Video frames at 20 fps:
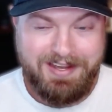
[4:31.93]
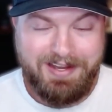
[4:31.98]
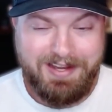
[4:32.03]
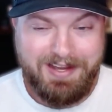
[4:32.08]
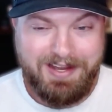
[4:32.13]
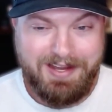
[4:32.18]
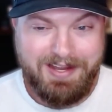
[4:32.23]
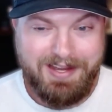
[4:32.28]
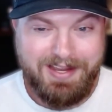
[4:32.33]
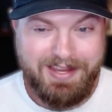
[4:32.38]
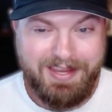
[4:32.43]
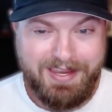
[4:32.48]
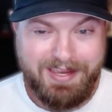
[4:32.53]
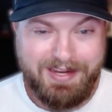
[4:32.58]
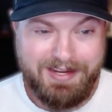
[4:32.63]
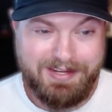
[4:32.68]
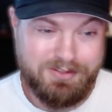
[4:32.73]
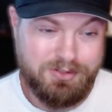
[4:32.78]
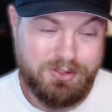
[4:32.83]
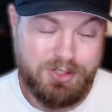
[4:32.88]

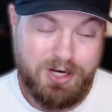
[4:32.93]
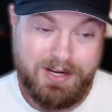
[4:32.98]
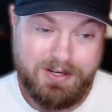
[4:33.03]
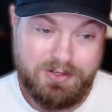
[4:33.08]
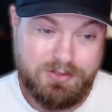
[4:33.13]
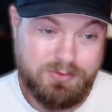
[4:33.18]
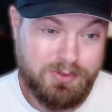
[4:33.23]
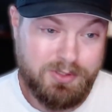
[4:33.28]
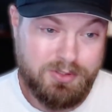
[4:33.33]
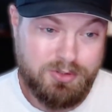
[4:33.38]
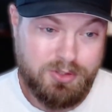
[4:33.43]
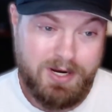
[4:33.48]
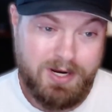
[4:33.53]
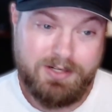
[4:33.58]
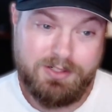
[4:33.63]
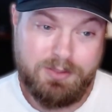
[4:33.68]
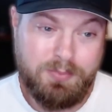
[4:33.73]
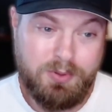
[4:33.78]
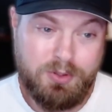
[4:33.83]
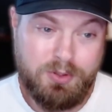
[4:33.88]
And China is really
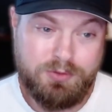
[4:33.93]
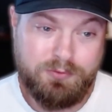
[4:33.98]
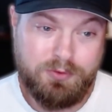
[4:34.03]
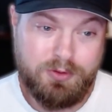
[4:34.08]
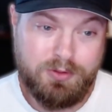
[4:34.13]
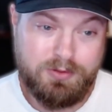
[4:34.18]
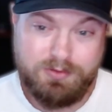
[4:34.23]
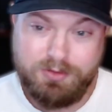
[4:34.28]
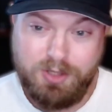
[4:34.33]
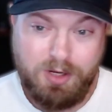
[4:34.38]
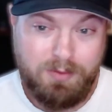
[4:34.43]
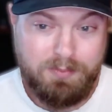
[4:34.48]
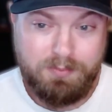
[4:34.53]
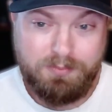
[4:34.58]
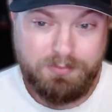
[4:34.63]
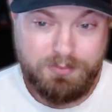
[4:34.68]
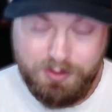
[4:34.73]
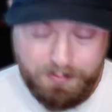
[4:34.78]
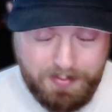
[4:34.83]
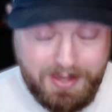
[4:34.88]
trying to push for
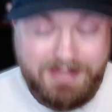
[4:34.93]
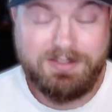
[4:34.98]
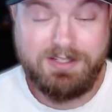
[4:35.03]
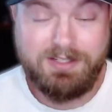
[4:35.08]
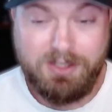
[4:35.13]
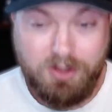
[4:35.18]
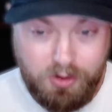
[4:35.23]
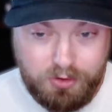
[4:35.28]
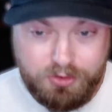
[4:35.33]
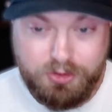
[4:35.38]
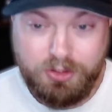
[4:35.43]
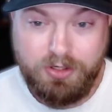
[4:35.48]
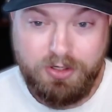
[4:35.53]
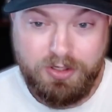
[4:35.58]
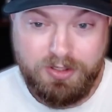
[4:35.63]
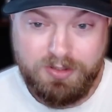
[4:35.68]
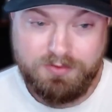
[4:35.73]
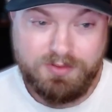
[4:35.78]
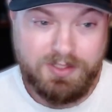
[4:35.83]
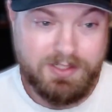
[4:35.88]
domestic
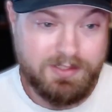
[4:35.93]
alternatives.